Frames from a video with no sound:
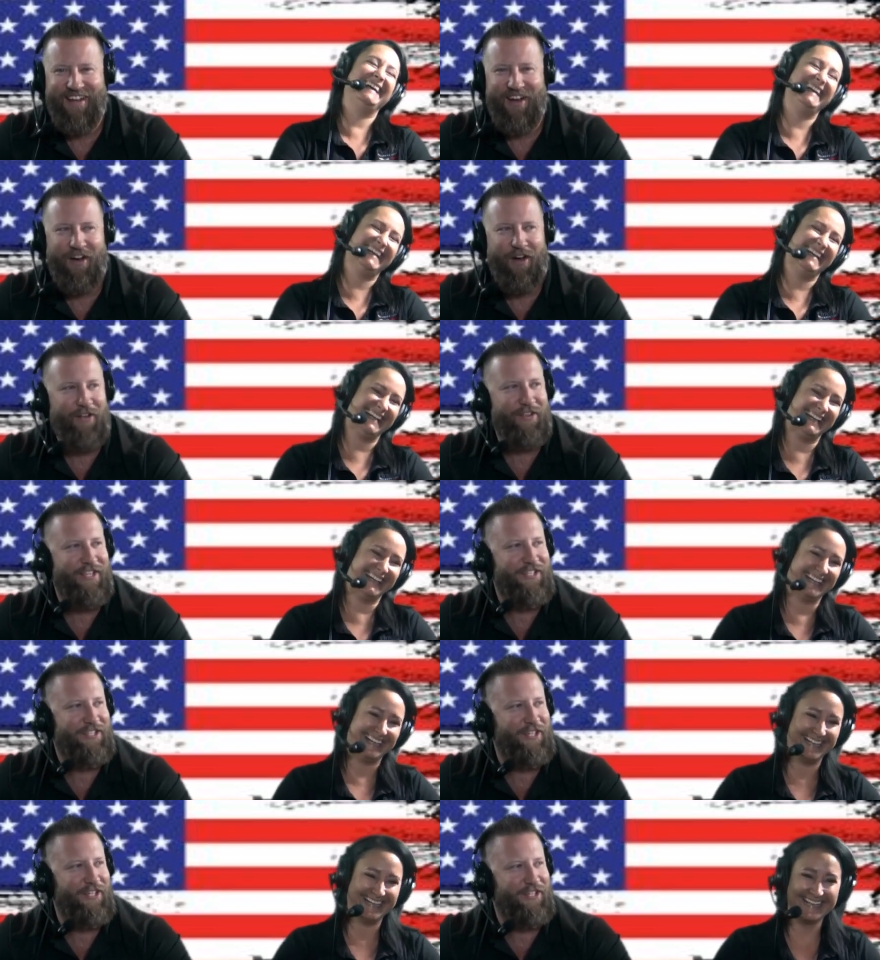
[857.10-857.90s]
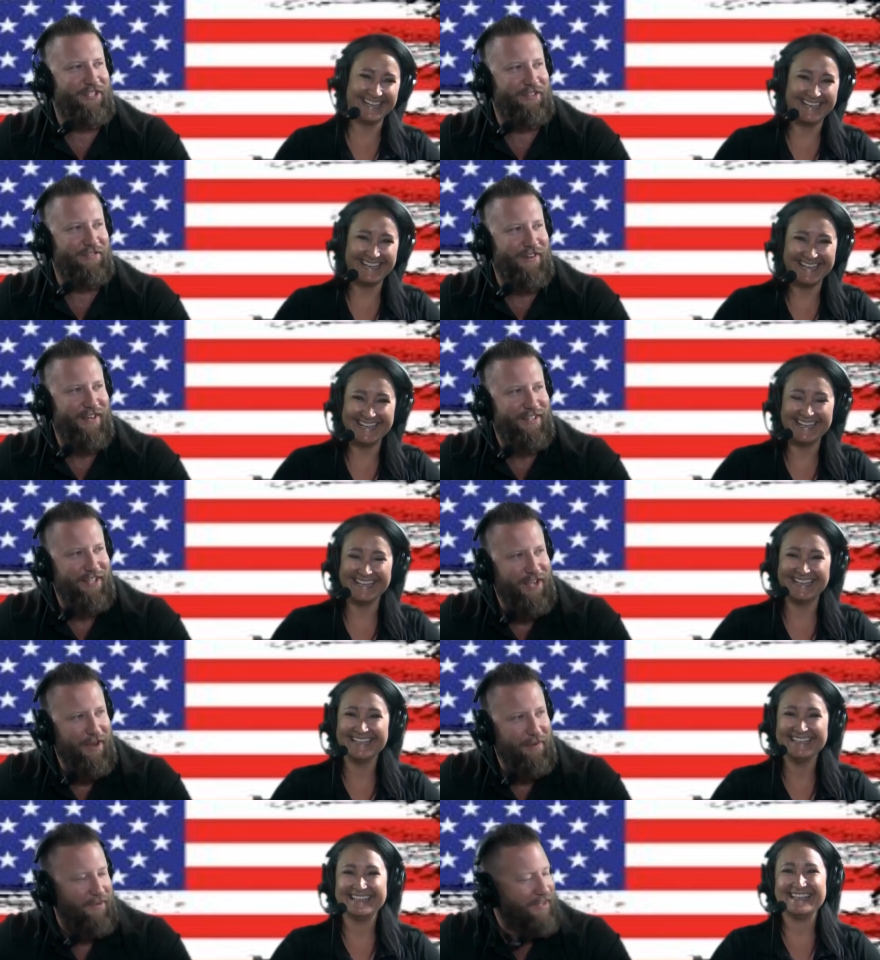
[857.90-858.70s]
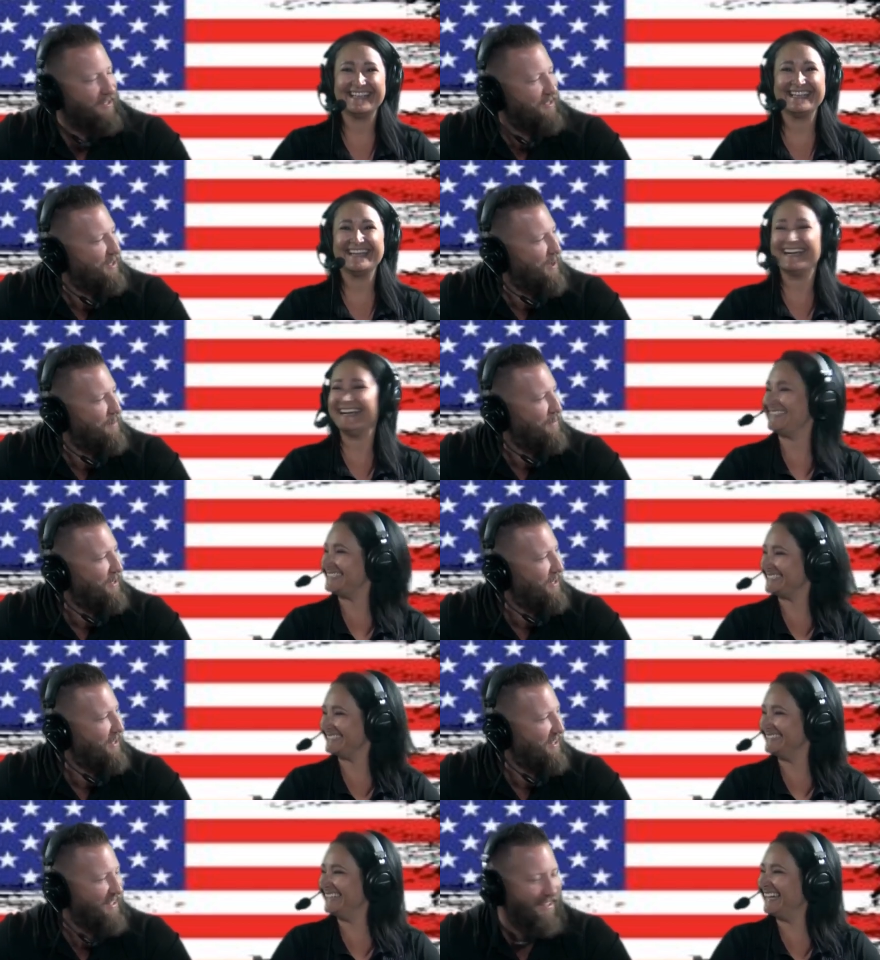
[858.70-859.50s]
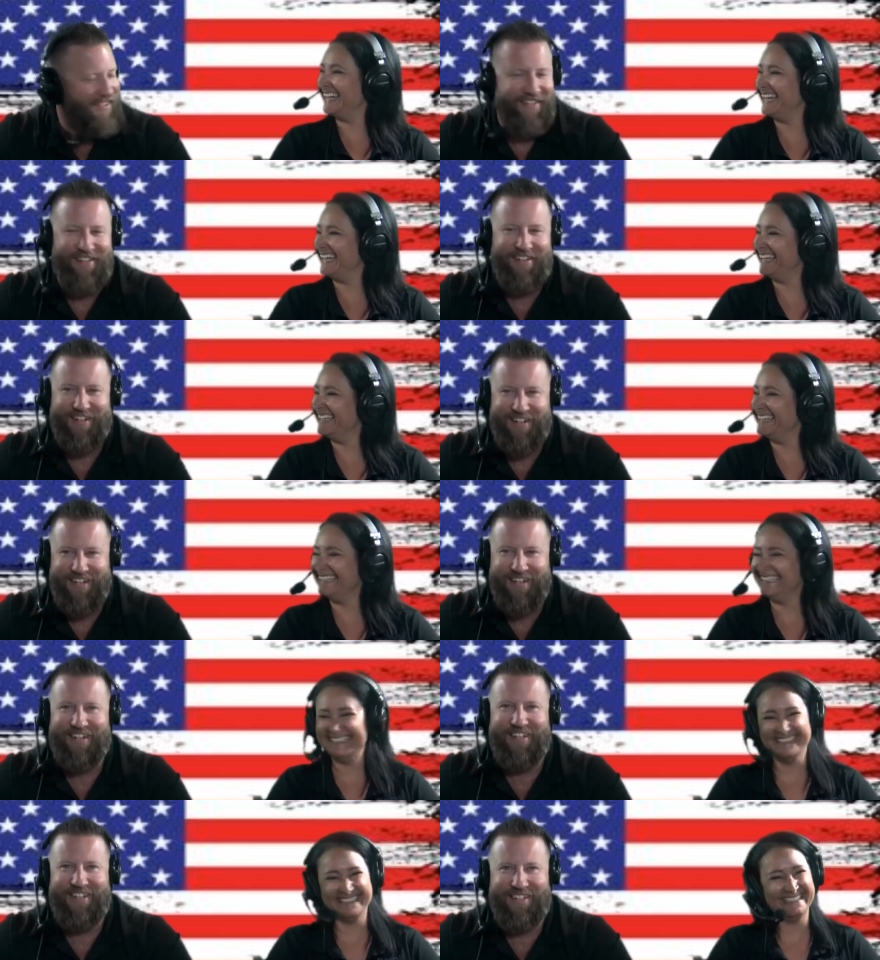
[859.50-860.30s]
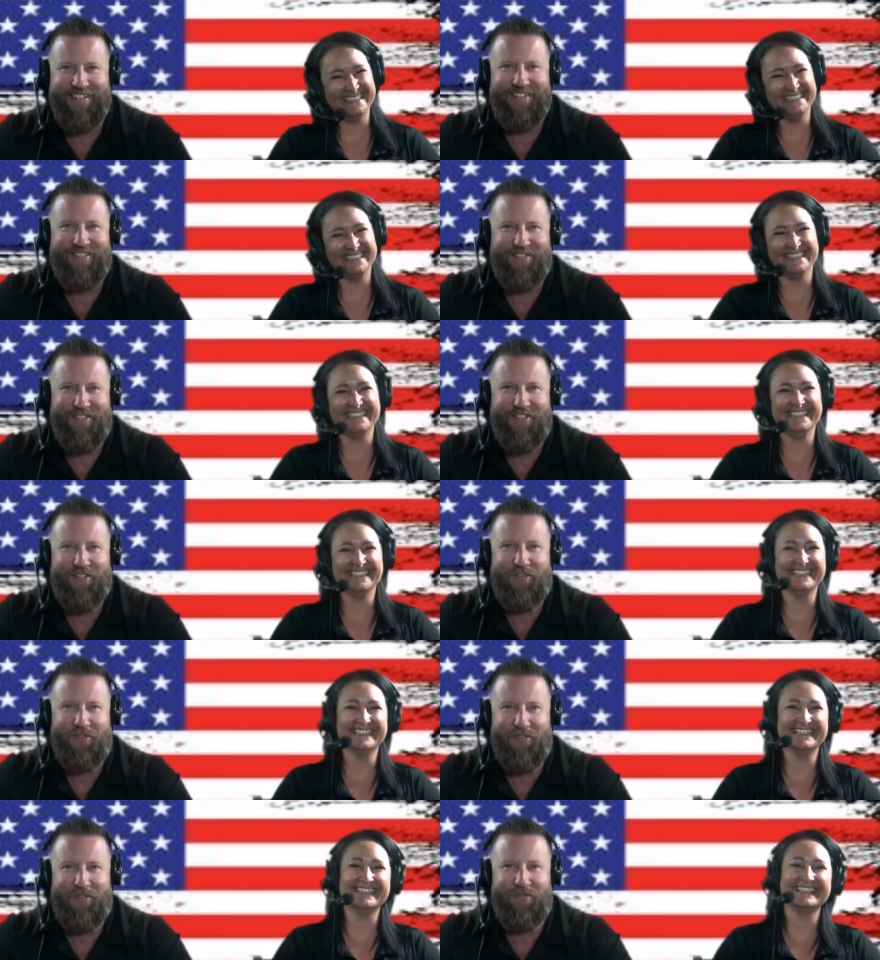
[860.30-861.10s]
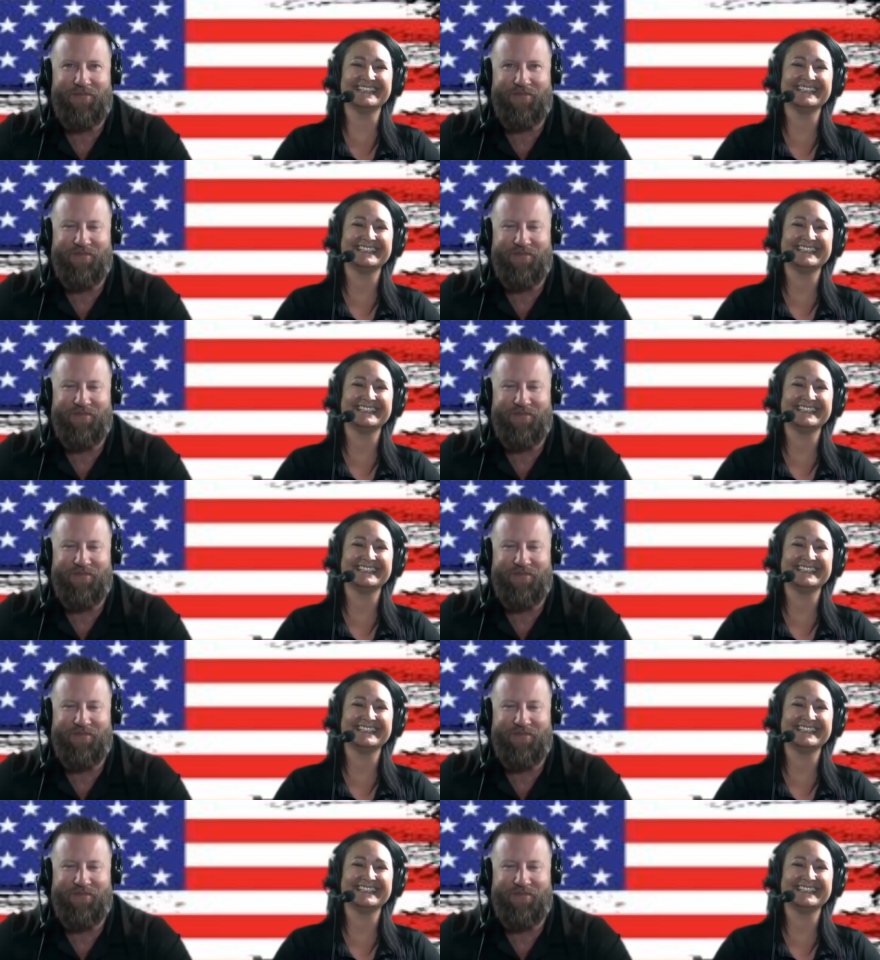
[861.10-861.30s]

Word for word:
Speaker 1: All these years, you finally got me to stop eating. All right. Wonderful.